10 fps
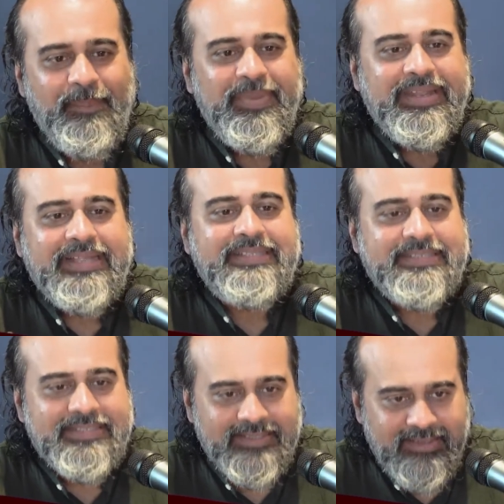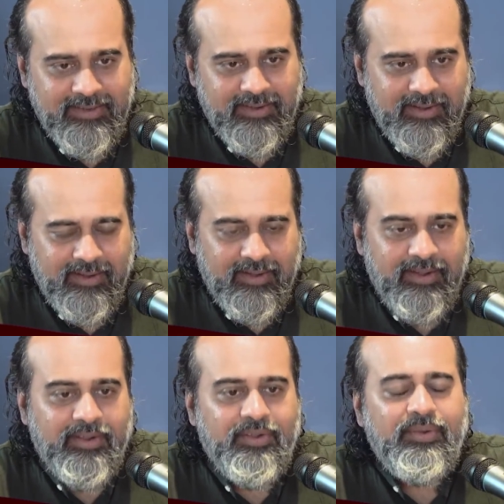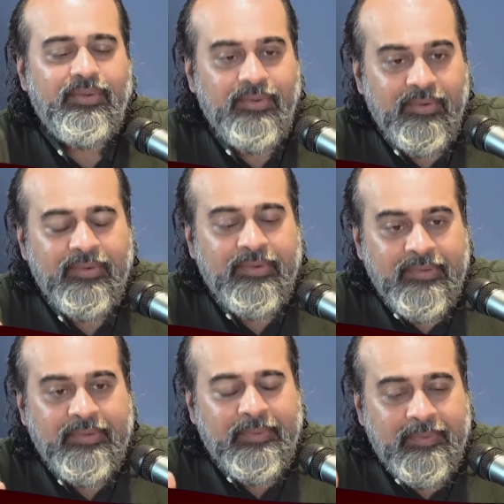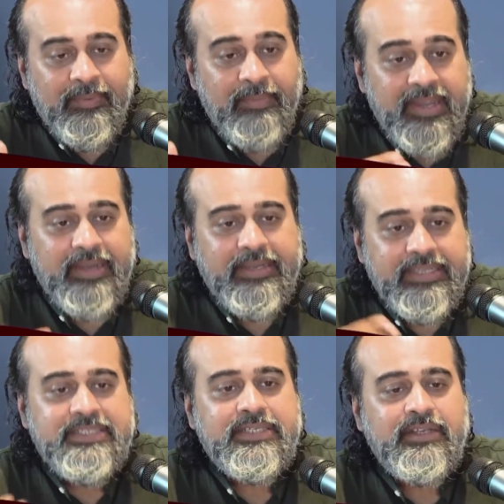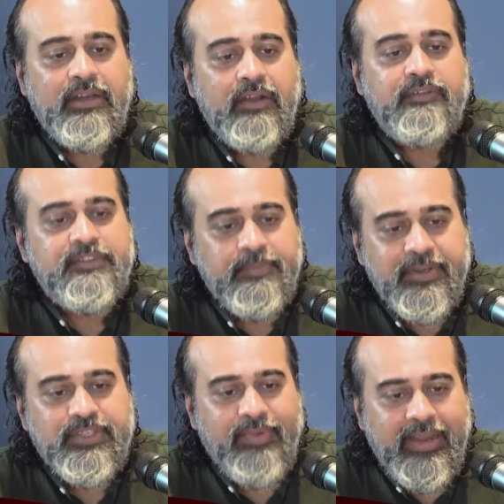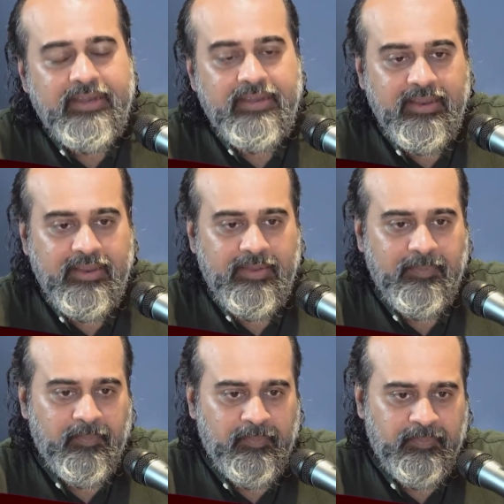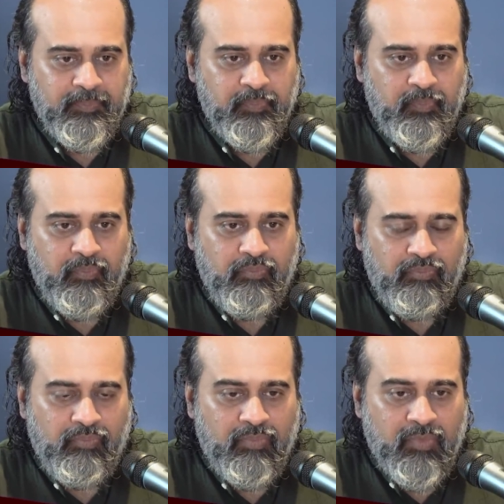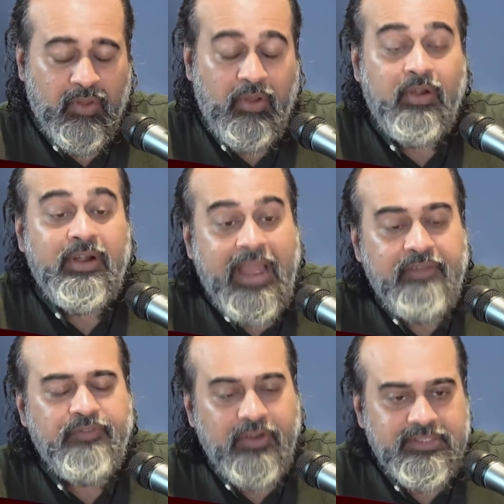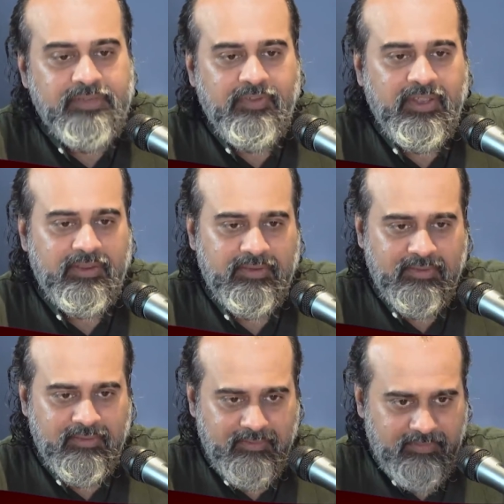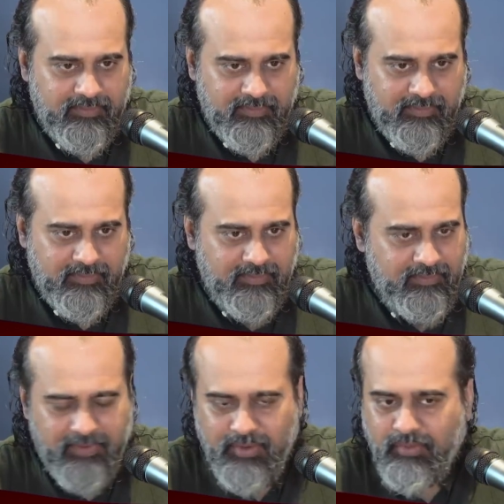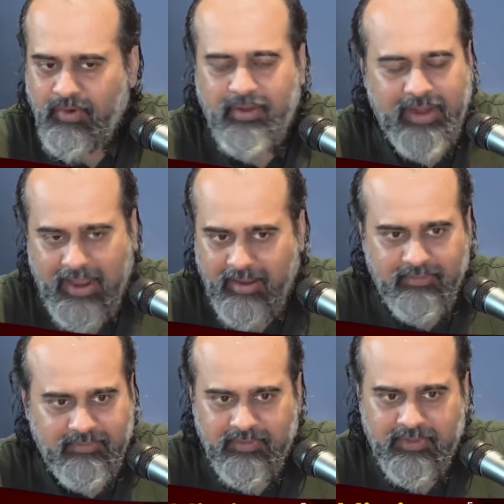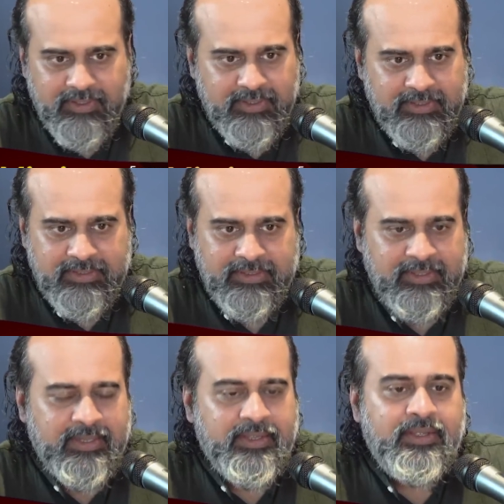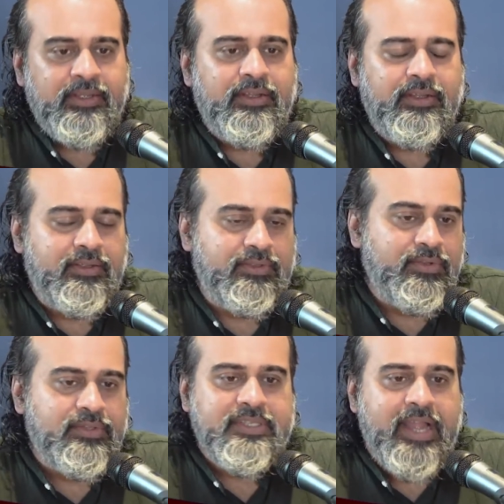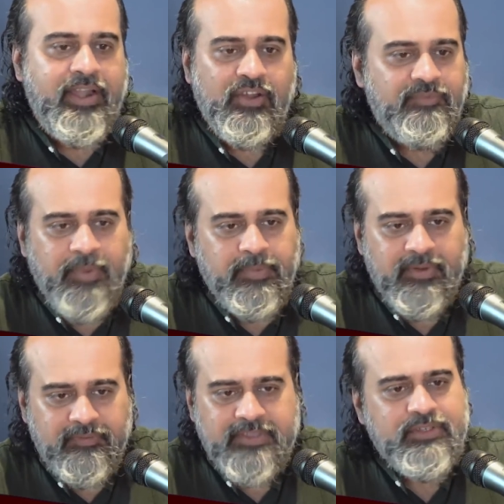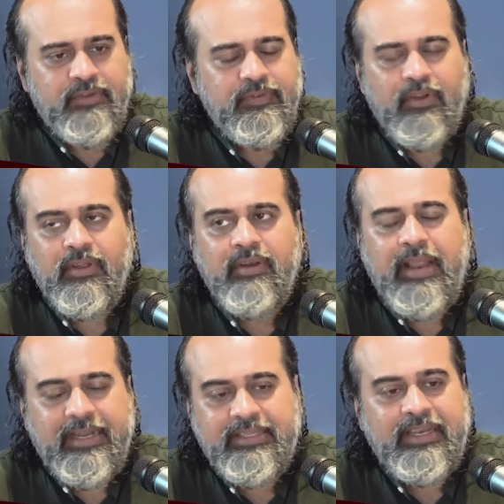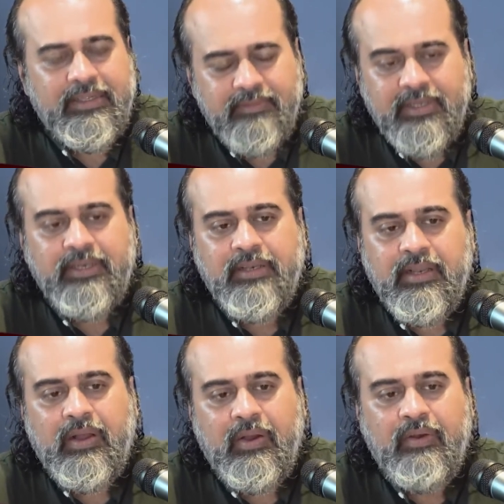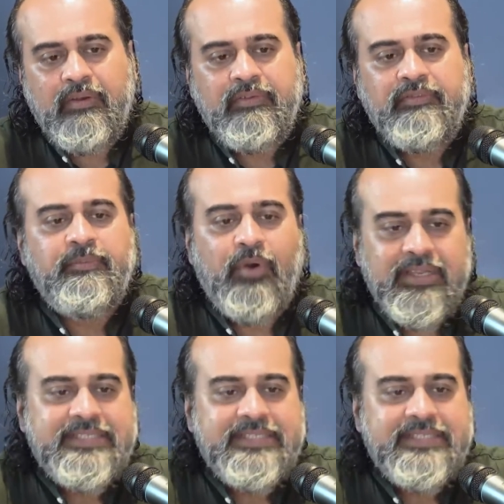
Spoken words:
competence to be a teacher of spirituality or life philosophy. We do not have those kind of people. First of all, at the level of